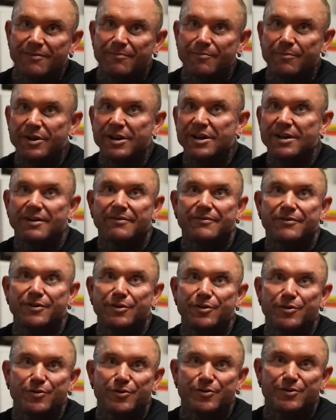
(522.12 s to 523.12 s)

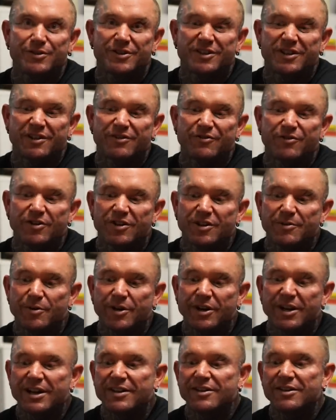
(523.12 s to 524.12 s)
mid-afternoon. Yeah. So really, by
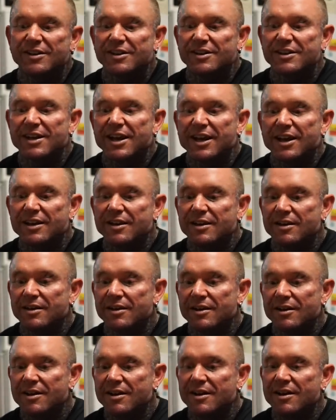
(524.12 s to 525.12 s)
the end of the day,
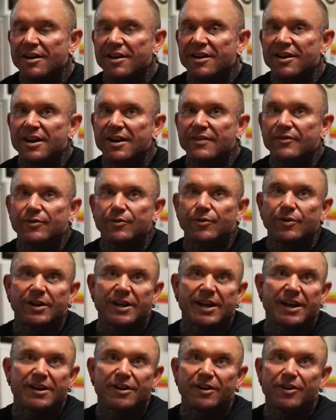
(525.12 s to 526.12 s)
you haven't really
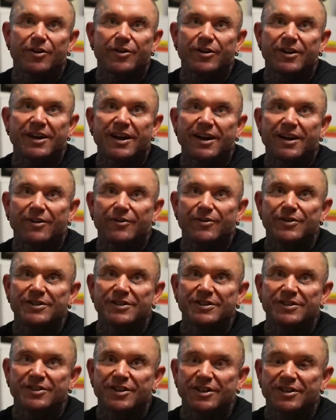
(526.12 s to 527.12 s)
had a lot of calories. Yeah.
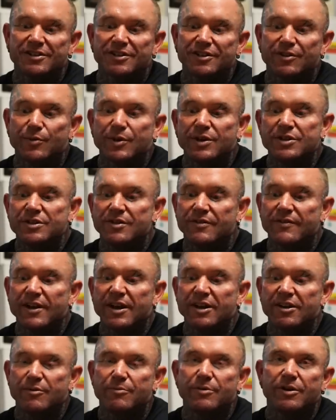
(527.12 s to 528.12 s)
It's just the ones you've
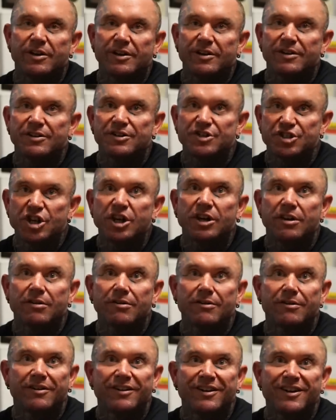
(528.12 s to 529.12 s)
had have been shit.
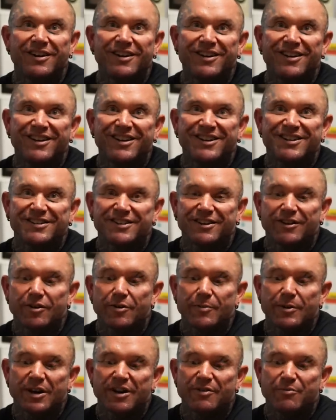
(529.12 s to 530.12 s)
Yeah, yeah. So I
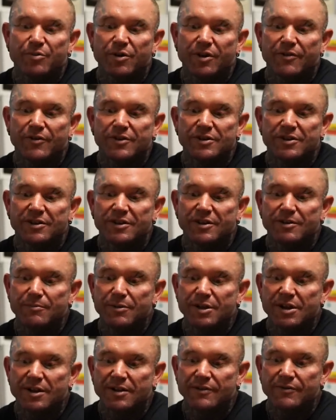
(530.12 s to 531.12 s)
might have breakfast and then
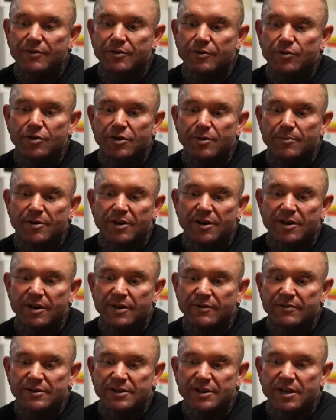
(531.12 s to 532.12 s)
mid-afternoon I might
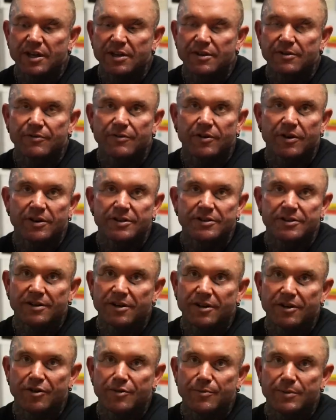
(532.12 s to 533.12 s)
have steak and rice at
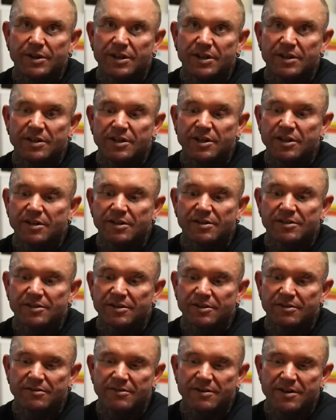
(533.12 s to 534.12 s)
home and then dinner.
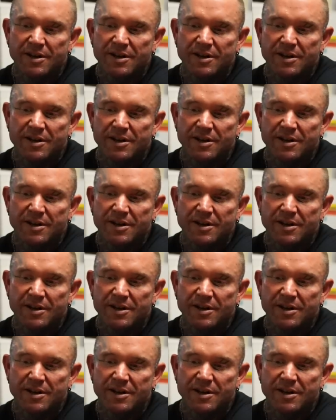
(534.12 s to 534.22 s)
So